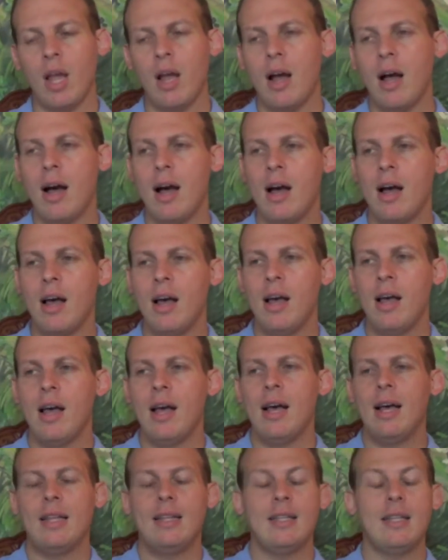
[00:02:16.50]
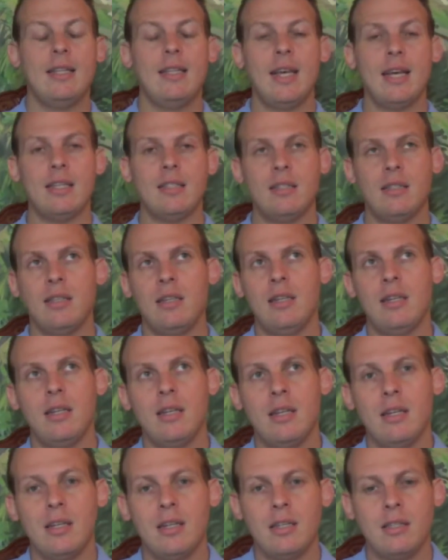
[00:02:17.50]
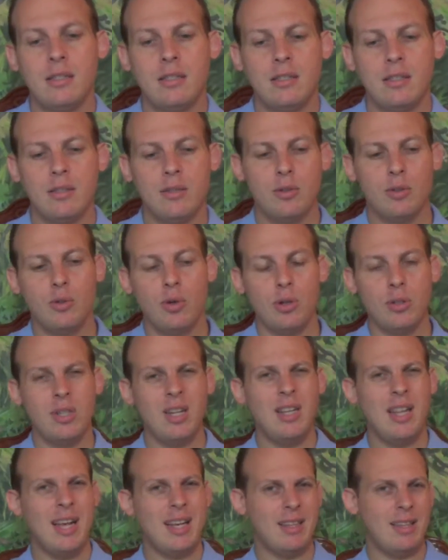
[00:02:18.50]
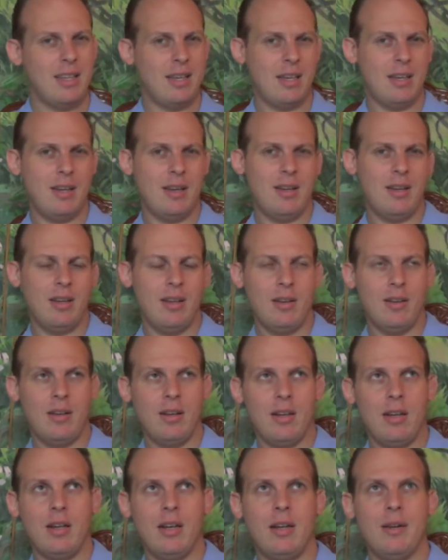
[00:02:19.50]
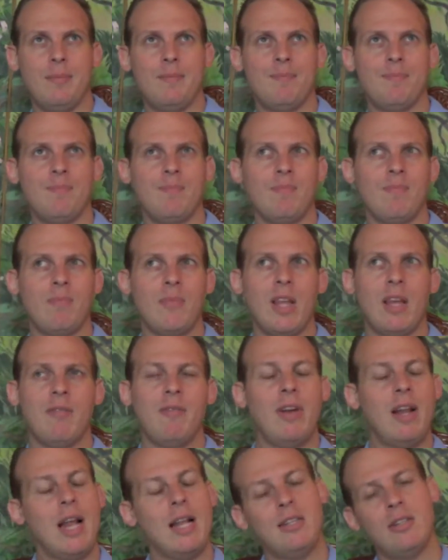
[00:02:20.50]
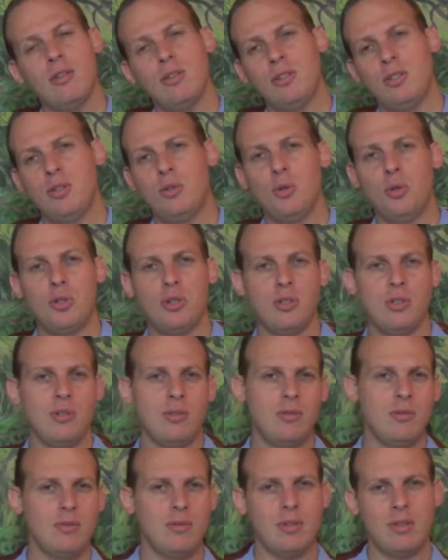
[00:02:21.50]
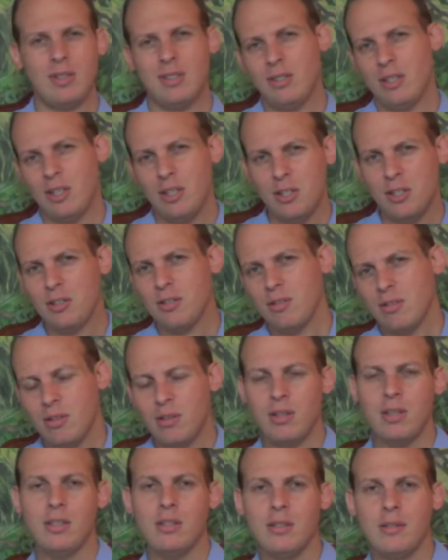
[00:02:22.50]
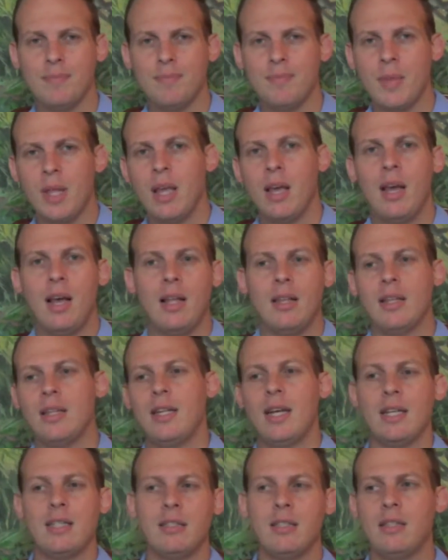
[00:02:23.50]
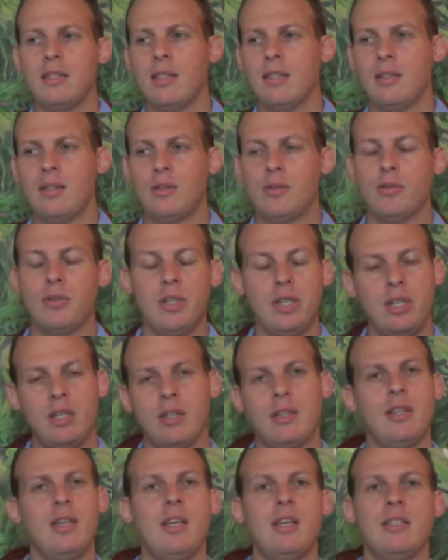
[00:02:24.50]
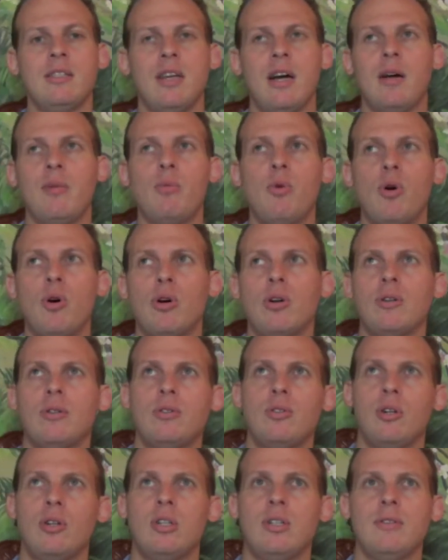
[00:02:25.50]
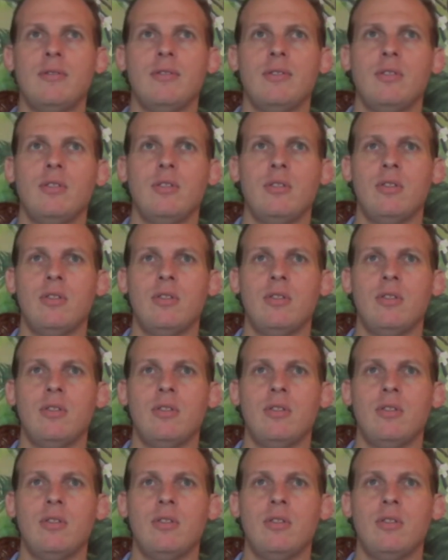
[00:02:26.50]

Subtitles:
The next is, so those are like the financial institution-ish things. The next 3 things are more sort of